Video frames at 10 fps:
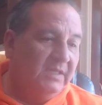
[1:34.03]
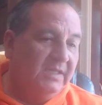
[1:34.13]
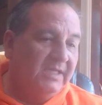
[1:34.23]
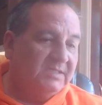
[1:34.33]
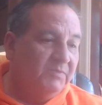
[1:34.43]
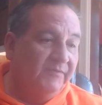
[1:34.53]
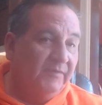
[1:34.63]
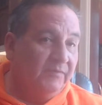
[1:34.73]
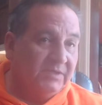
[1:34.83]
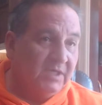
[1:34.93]
this movie
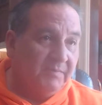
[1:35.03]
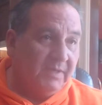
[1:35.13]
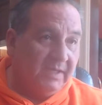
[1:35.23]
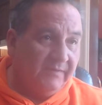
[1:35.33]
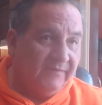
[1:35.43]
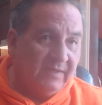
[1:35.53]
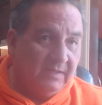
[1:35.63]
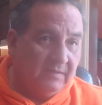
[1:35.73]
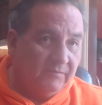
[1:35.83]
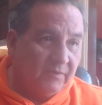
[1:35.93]
was going to be even
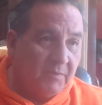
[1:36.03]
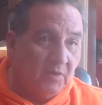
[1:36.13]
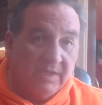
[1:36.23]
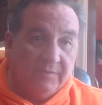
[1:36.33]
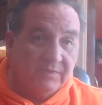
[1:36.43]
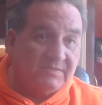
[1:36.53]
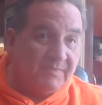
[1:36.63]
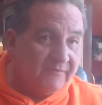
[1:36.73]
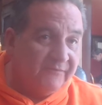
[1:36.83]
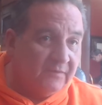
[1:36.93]
remotely
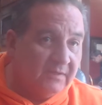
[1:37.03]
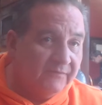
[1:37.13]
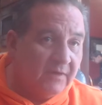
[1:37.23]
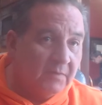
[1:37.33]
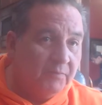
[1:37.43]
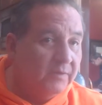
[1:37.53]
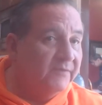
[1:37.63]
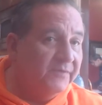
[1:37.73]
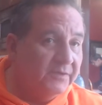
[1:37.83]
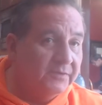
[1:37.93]
respectful of our point
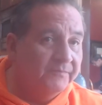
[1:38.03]
of view.